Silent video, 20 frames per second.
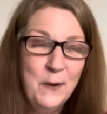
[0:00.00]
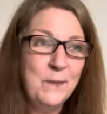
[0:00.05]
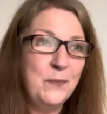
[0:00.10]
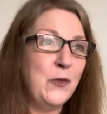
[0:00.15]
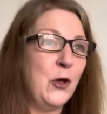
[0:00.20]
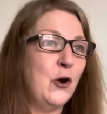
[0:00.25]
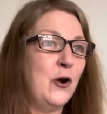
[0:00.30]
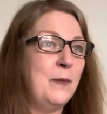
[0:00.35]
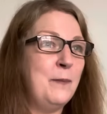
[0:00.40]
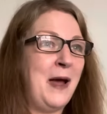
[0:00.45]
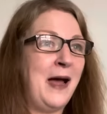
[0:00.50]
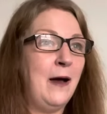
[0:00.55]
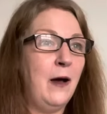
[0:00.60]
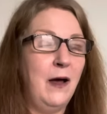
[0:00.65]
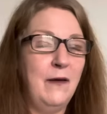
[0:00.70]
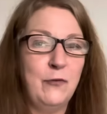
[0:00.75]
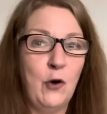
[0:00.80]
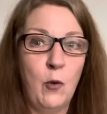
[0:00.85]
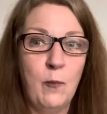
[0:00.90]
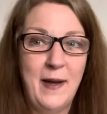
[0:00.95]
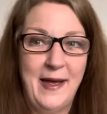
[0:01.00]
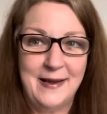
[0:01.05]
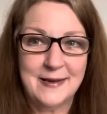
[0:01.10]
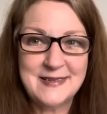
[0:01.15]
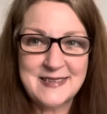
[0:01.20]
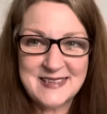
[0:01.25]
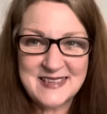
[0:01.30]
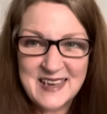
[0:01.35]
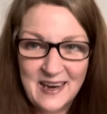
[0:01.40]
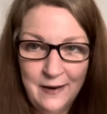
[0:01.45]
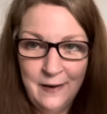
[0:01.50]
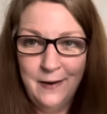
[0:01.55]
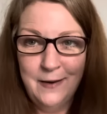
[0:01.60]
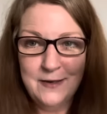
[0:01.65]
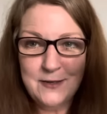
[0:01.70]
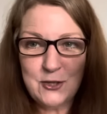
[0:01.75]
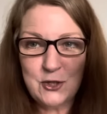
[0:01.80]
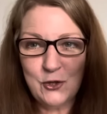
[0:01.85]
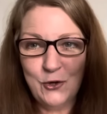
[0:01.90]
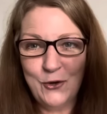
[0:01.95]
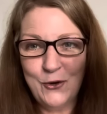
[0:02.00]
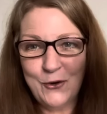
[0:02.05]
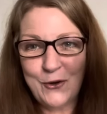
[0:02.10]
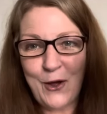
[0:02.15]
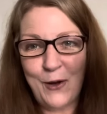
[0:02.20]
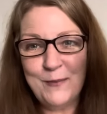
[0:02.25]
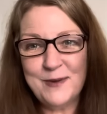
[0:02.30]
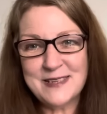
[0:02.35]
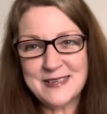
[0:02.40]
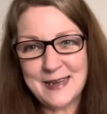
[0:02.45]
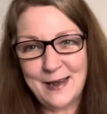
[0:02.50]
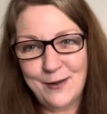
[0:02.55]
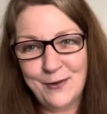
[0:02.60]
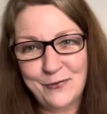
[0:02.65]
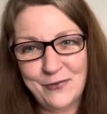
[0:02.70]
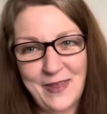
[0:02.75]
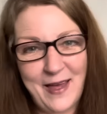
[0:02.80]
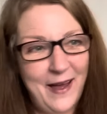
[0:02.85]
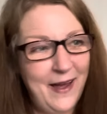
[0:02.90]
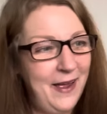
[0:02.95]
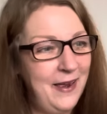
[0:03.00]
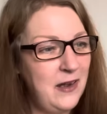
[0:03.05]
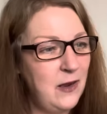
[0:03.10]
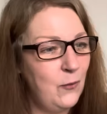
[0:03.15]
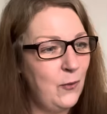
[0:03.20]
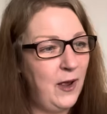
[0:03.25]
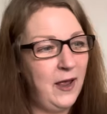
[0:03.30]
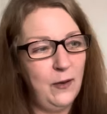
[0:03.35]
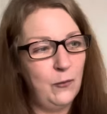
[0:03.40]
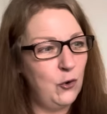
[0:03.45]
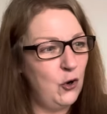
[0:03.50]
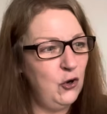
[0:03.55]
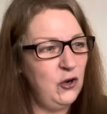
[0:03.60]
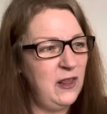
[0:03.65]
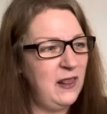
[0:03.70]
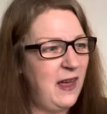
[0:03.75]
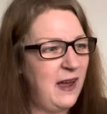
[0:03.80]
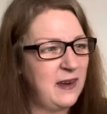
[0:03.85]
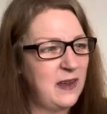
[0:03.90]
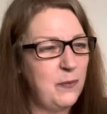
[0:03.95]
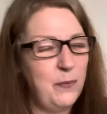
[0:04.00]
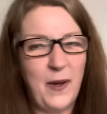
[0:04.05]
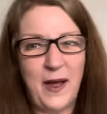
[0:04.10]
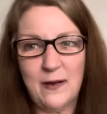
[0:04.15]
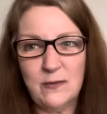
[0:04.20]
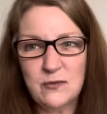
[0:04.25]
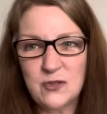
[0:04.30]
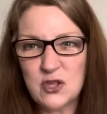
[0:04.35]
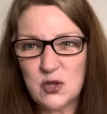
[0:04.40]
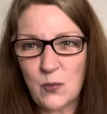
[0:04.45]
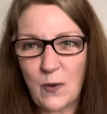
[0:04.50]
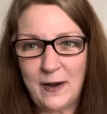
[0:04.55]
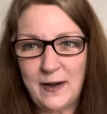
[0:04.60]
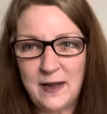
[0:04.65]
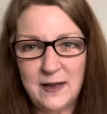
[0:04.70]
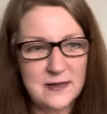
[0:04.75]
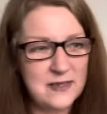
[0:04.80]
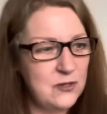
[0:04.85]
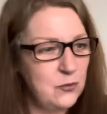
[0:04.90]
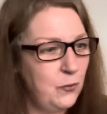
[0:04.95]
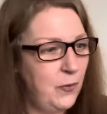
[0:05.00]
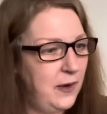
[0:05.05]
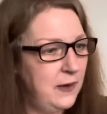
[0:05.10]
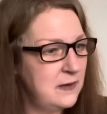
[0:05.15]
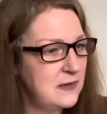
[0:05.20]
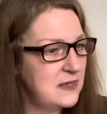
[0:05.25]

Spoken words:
Or I'm out of hummus. So got myself that anyway. We're only like £1.20 or something.